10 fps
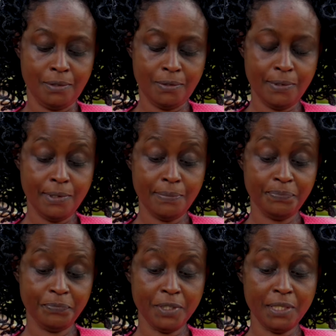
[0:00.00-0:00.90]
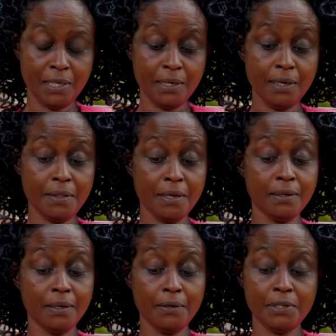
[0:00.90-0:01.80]
So later I
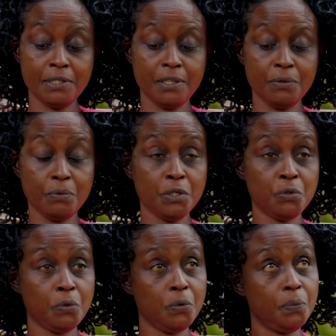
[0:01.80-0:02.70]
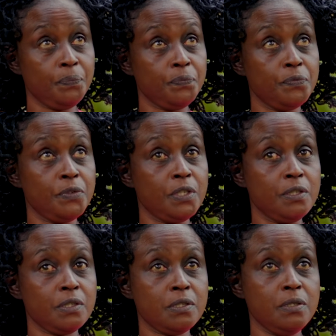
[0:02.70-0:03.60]
gathered courage and went home.
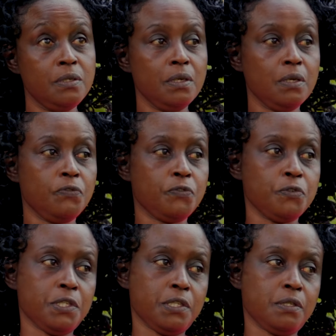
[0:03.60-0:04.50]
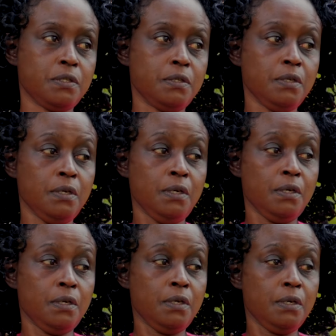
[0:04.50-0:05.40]
The next day, of course,
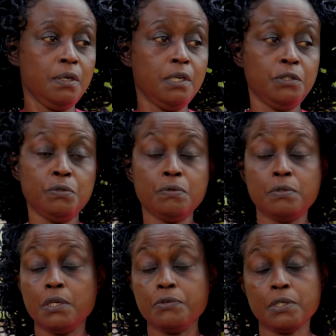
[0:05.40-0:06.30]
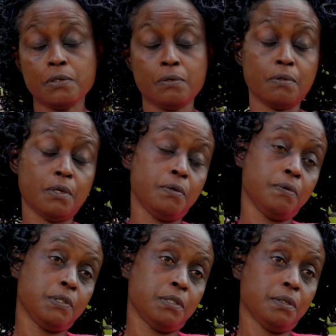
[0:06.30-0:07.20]
I took the results to the
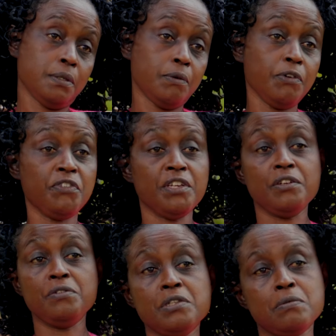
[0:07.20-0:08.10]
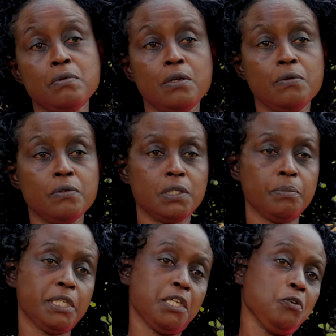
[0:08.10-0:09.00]
doctor. They were even addressed to the
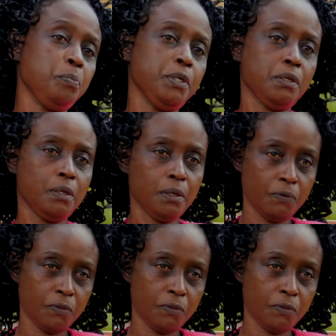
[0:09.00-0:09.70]
doctor, but I opened the